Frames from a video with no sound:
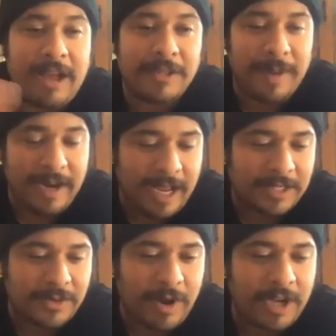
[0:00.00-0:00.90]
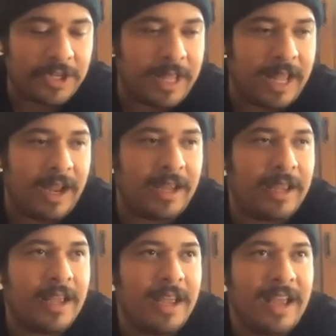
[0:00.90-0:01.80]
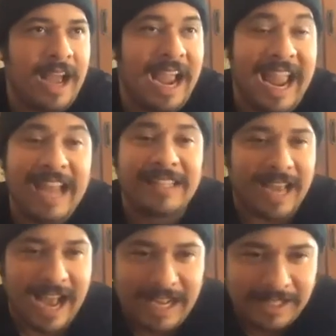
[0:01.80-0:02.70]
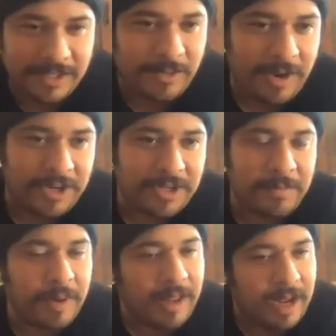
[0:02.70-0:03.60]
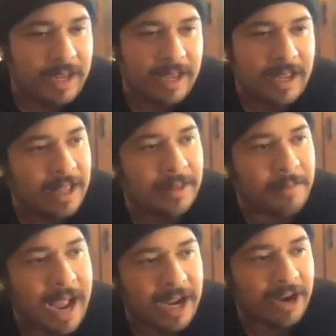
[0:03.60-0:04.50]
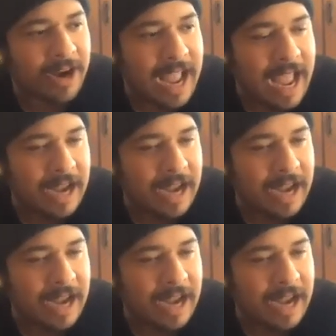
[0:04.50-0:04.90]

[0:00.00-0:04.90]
was my next question, that like, I hate to ask this question, but like in the back of your head,